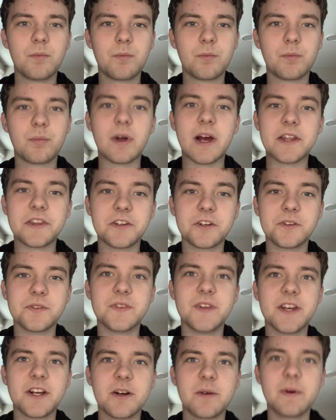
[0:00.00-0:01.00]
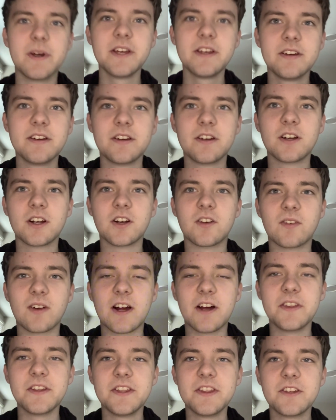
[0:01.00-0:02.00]
Practical takeaway.
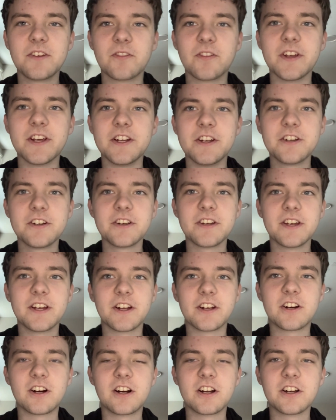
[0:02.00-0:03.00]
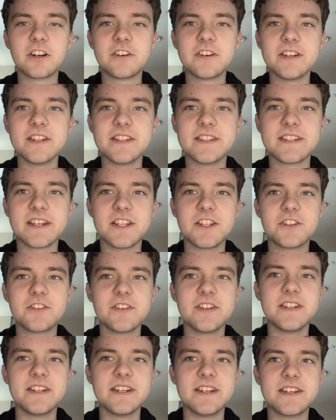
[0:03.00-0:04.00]
Grounding the reader in concrete
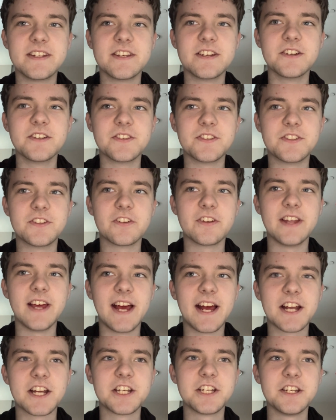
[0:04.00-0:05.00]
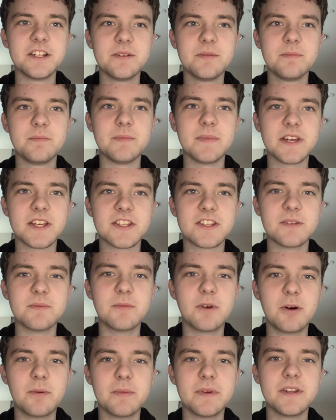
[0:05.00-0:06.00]
sensory details during action makes the
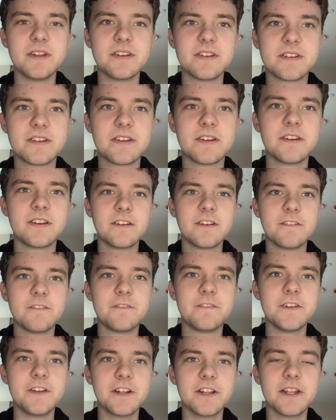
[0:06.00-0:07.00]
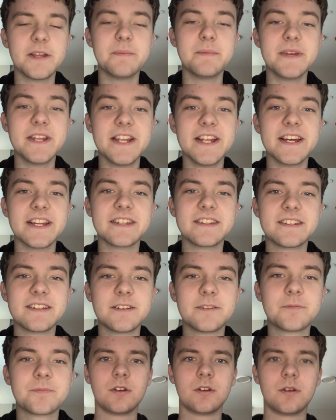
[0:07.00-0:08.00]
moment feel immediate.
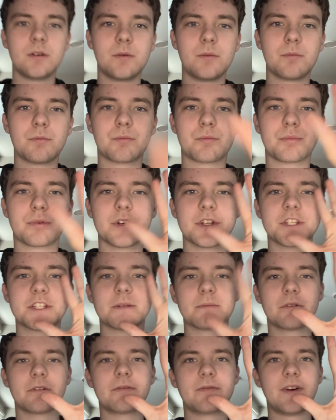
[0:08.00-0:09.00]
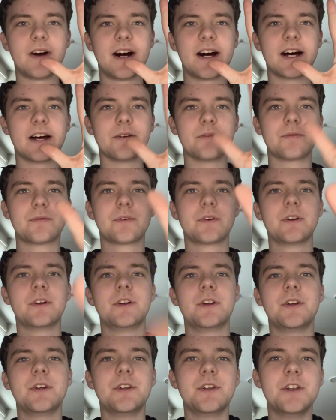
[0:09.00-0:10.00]
Principle 5.
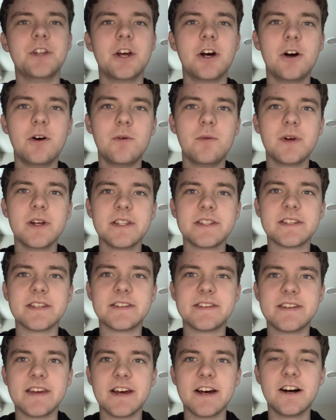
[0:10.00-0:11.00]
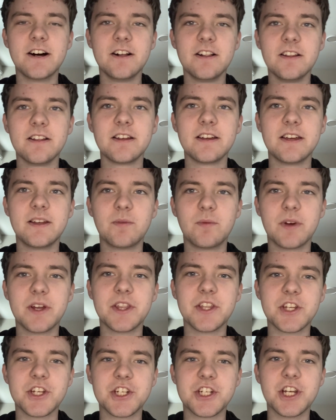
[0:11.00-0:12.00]
Know when to tell and
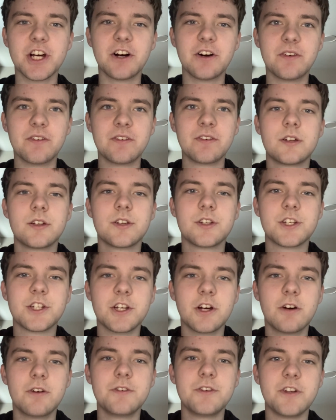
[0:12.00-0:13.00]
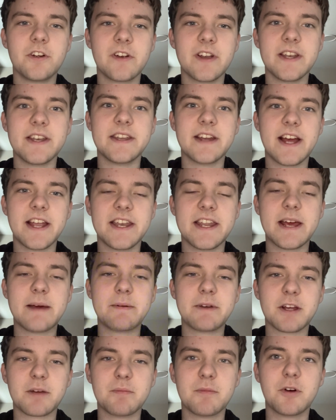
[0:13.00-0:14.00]
when to show. Show during
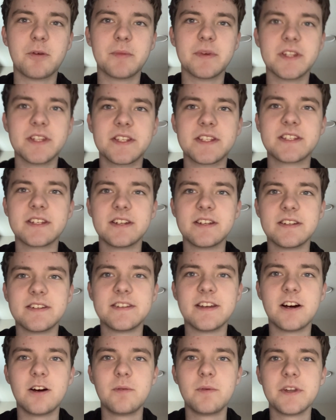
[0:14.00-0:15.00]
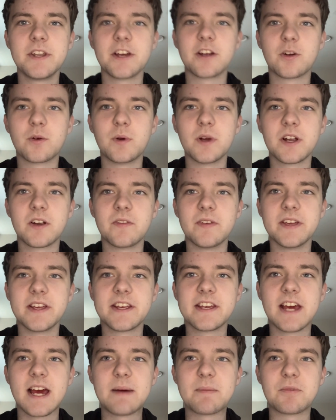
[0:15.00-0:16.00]
dynamic moments. Tell when a quick
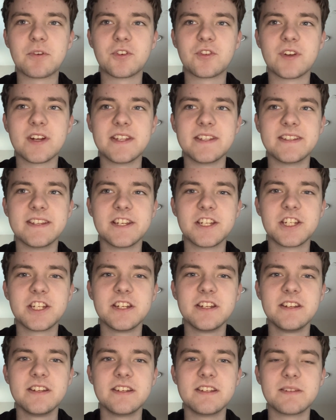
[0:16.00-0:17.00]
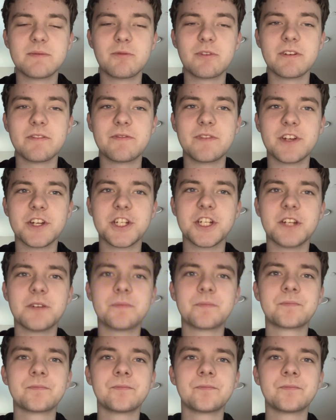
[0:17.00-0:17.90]
recap or transition is more efficient.